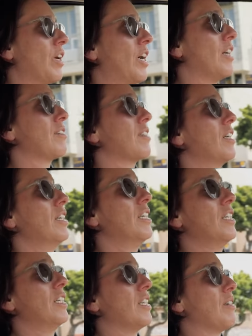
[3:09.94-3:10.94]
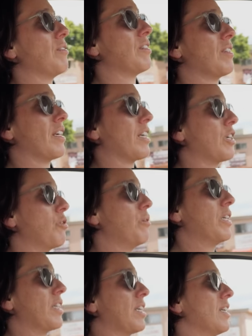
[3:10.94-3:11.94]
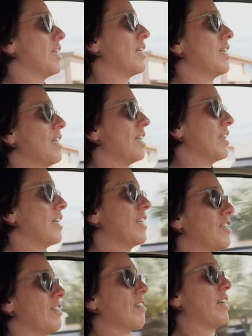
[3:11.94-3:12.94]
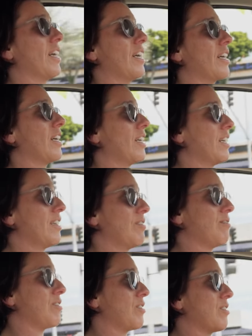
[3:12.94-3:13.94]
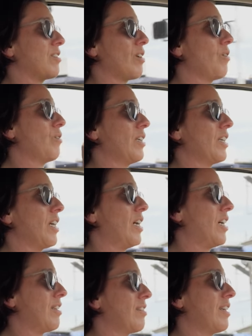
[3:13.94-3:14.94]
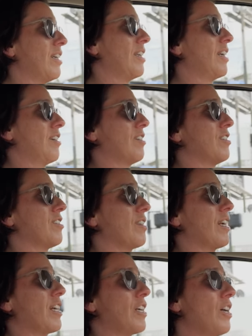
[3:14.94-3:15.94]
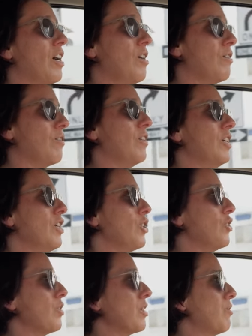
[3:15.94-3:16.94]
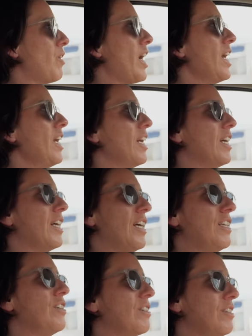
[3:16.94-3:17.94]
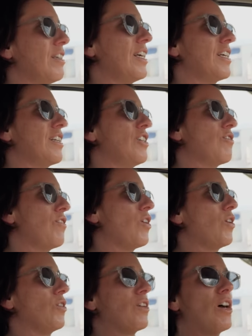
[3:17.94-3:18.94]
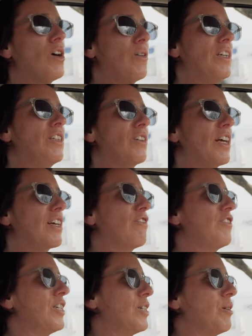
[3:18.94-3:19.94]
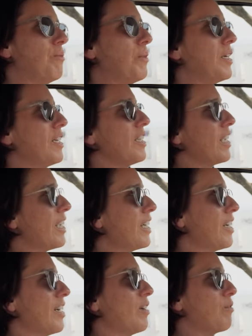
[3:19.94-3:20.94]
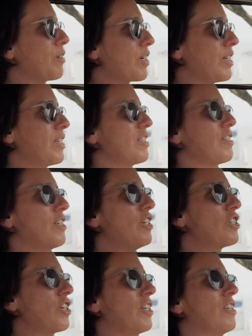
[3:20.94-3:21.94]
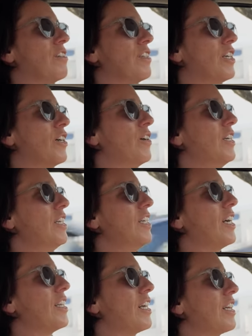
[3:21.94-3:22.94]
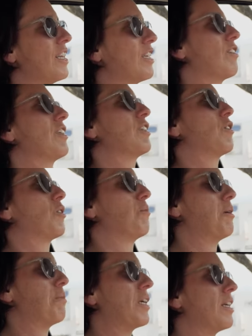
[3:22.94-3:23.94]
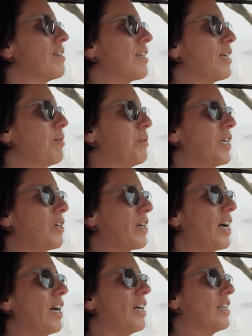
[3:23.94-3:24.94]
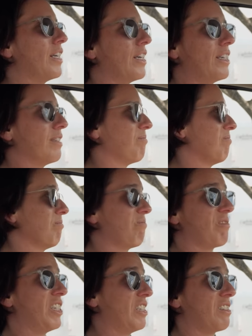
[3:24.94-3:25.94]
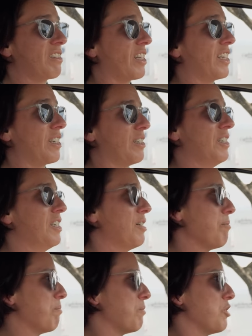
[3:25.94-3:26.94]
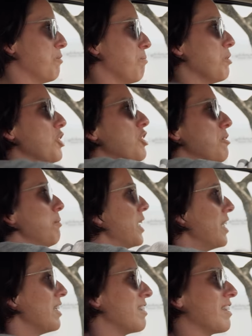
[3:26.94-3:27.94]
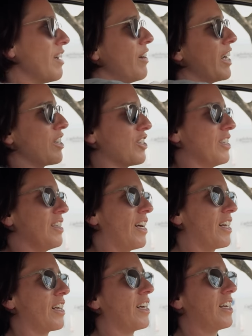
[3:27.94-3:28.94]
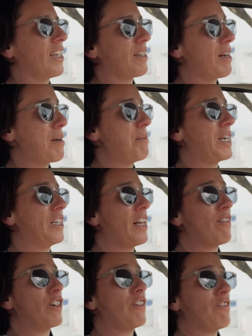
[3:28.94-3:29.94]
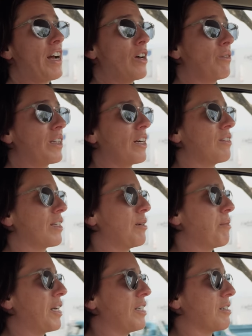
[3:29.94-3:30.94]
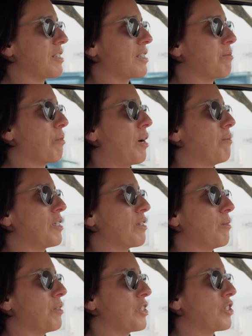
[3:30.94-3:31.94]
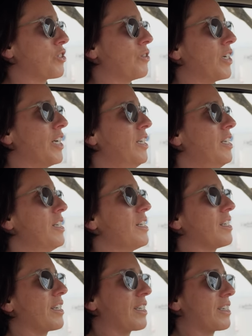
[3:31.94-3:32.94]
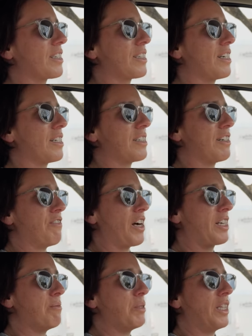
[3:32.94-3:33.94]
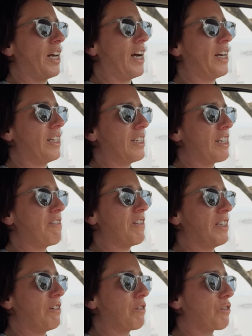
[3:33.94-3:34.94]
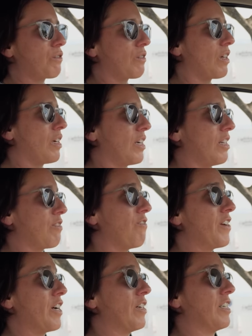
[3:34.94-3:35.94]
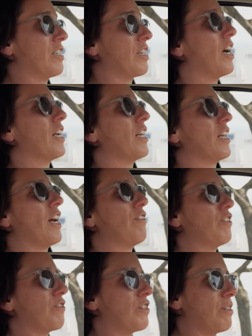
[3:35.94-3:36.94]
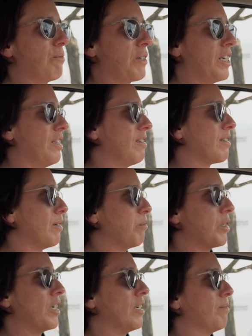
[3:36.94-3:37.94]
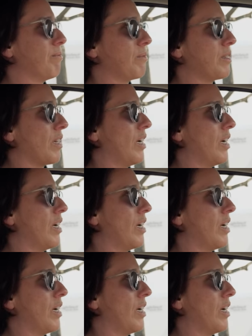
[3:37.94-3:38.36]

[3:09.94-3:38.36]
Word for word: lost. I was like a queer kid, and they just like just totally lost. And they were just like, oh, you can write and you can take these photos. Oh, and you like film. Here, we're gonna just nurture this in you. And they literally told my parents that I'd be okay. And then they just like pushed me in this direction that like I might never have found without them. And it just brought me so much joy. Like, if I could be that, even on a very tiny level for some kids somewhere. It's